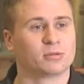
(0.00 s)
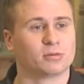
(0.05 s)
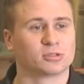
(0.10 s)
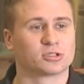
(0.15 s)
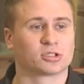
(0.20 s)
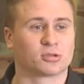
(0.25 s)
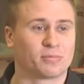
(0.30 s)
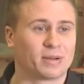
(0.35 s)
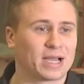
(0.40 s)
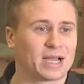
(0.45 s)

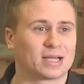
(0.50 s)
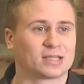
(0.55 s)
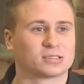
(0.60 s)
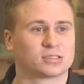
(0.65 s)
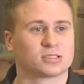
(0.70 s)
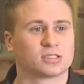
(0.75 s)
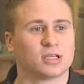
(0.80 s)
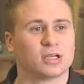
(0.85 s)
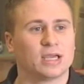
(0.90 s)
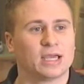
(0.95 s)

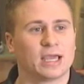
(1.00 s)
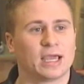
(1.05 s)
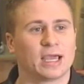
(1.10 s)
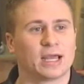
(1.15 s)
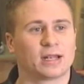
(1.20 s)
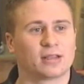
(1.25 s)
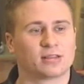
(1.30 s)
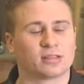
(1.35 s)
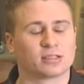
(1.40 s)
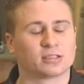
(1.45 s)
surpass
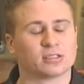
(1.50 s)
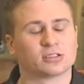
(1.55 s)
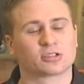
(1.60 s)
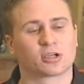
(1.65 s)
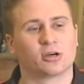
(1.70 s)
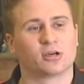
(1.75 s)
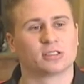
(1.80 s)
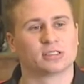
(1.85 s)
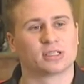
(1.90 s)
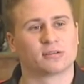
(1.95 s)
anything this
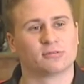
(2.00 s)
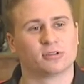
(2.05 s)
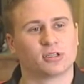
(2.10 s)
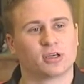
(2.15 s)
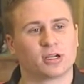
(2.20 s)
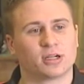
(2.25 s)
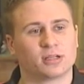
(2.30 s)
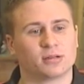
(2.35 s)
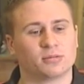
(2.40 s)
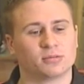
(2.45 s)
car has ever
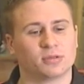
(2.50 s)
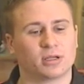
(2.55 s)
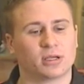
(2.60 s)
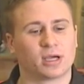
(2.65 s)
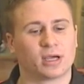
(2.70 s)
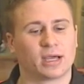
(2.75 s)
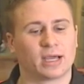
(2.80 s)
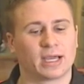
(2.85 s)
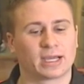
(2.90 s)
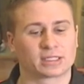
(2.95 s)
done and
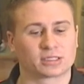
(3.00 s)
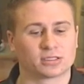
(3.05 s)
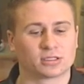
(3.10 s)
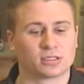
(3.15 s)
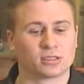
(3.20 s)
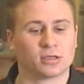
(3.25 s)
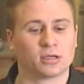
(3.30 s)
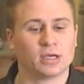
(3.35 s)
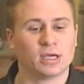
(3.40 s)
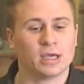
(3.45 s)
uh,
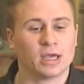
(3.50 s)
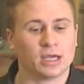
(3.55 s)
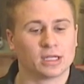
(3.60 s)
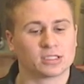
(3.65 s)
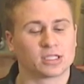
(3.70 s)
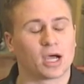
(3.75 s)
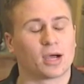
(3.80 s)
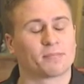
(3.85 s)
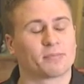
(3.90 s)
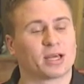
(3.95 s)
actually
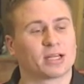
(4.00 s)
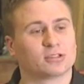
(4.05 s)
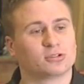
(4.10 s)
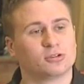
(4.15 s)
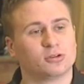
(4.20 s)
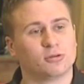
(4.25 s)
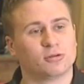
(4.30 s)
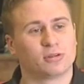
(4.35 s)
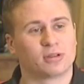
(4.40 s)
top that, two,